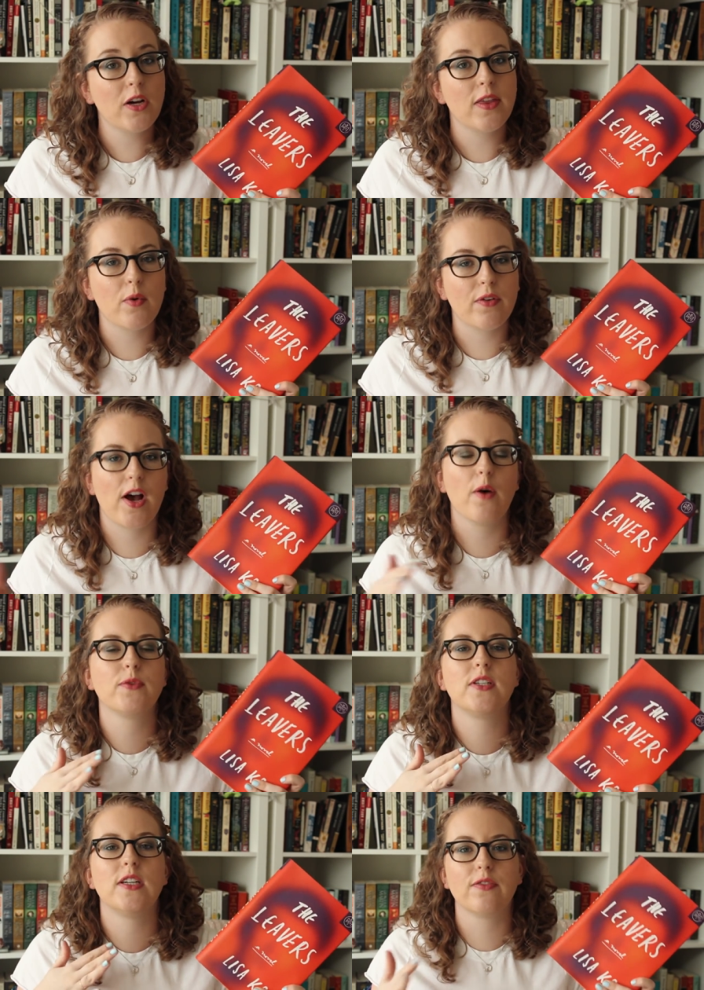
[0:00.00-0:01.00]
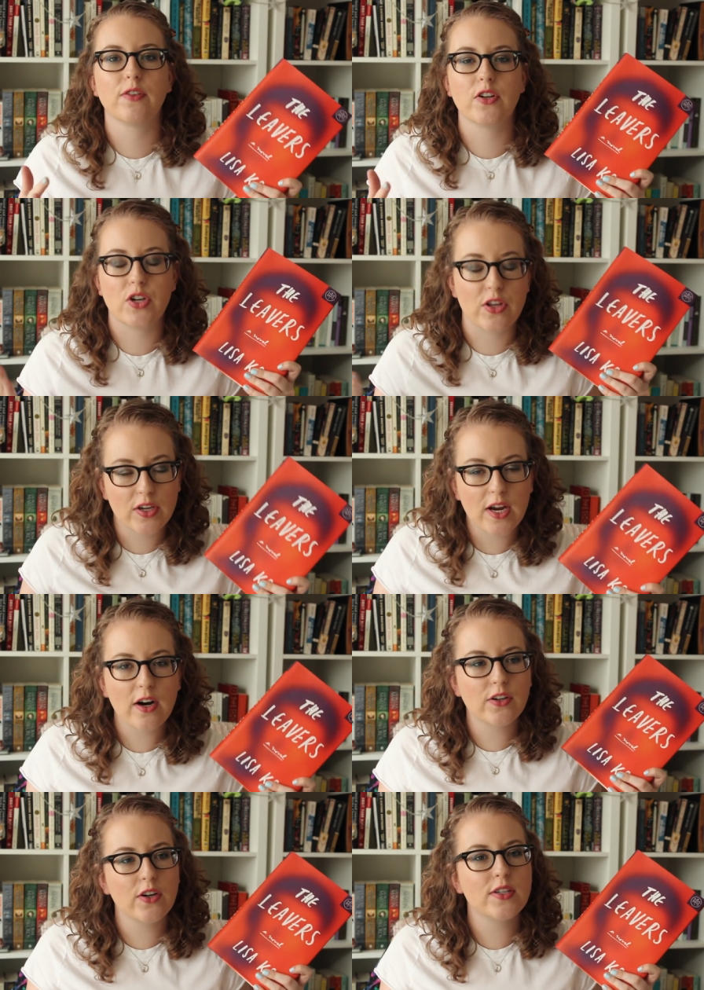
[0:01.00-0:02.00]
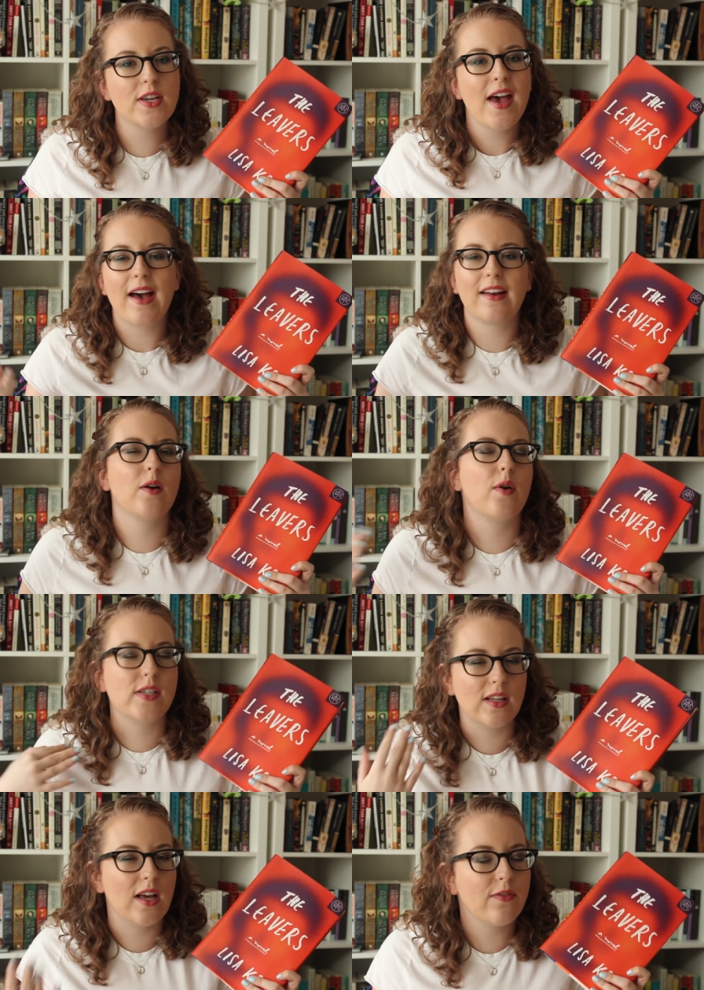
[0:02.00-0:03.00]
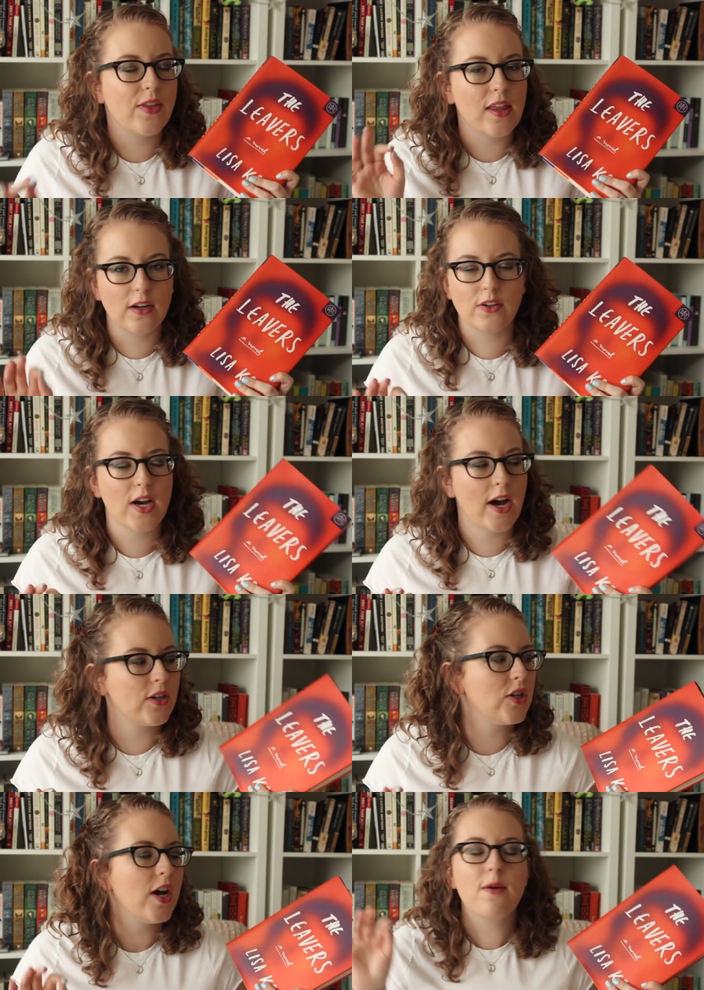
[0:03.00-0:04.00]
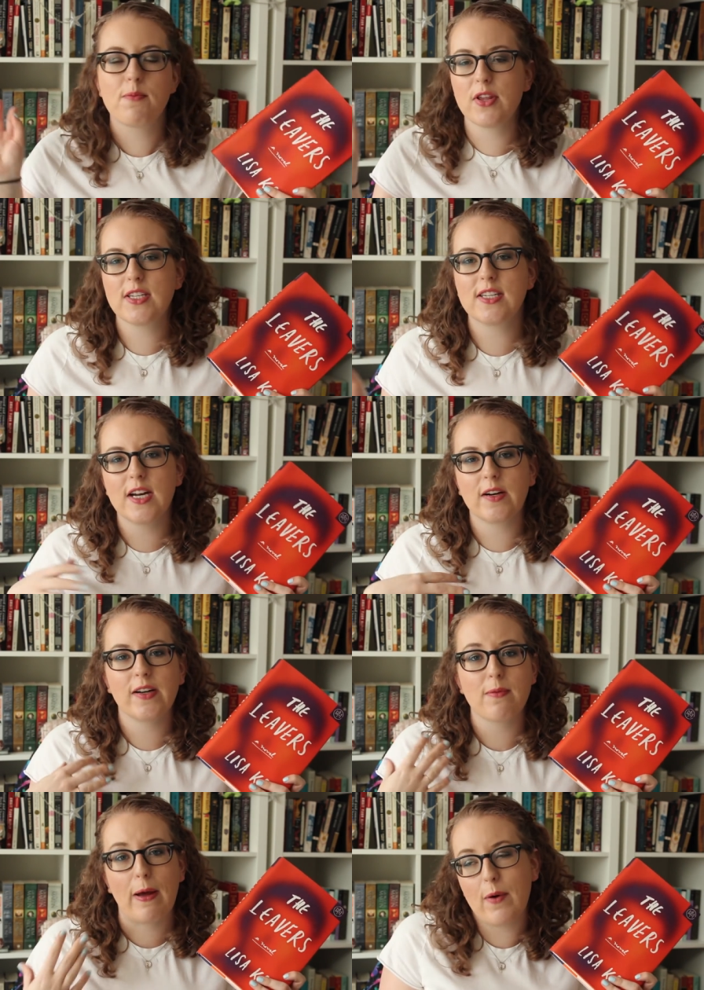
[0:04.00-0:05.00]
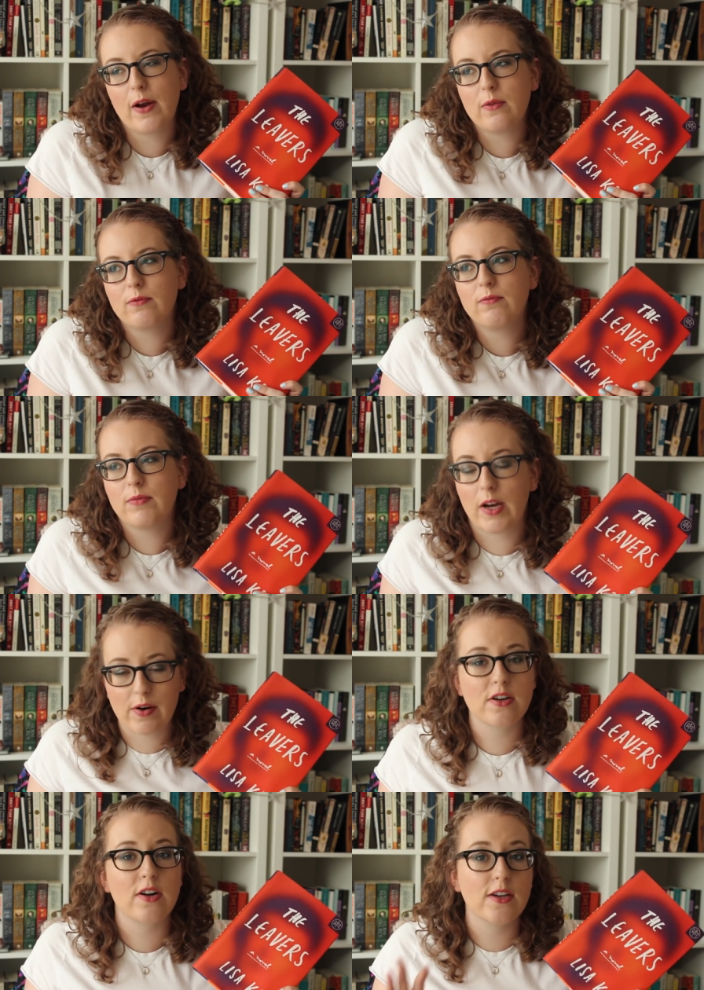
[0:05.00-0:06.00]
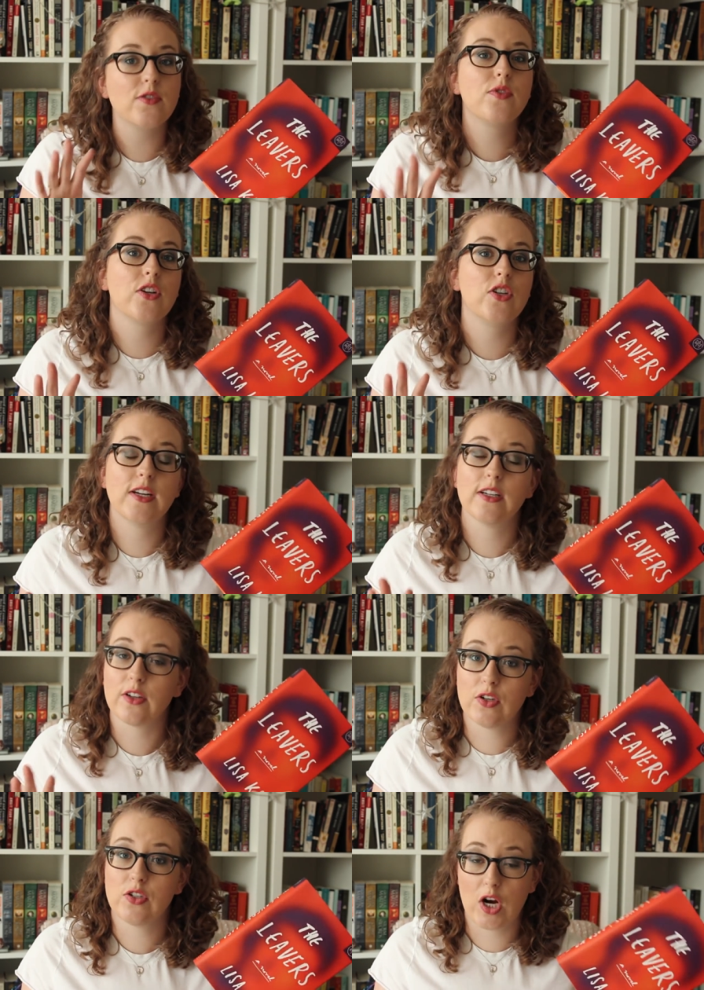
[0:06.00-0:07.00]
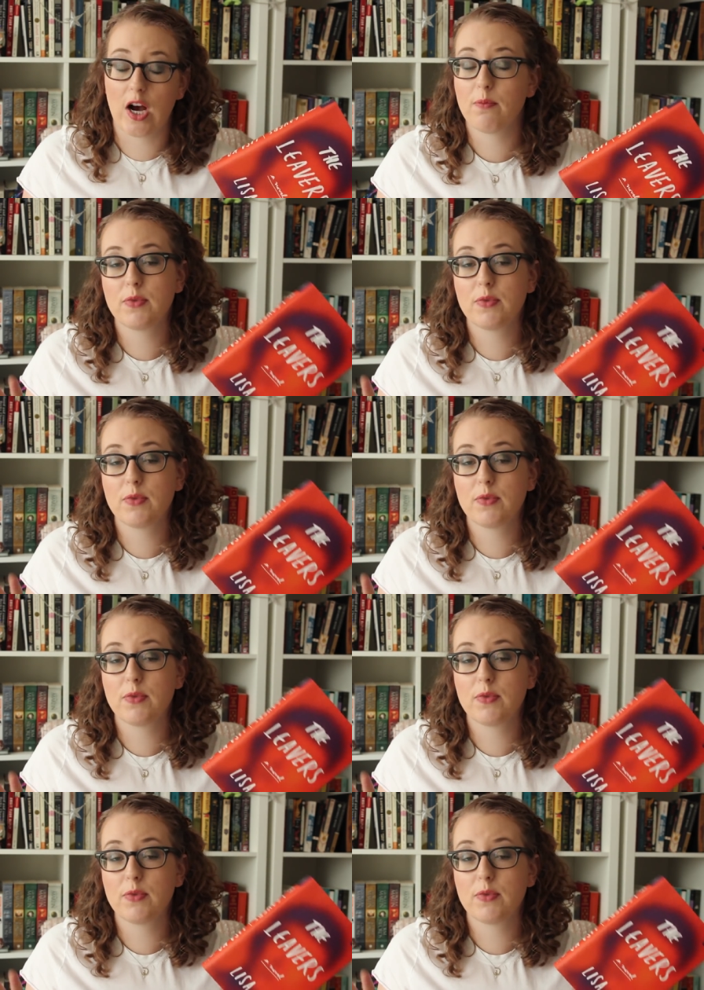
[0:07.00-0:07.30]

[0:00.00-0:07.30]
That would have helped to differentiate the characters, and I always love that little touch. But this is narrated by one narrator, and I do think she did a good job.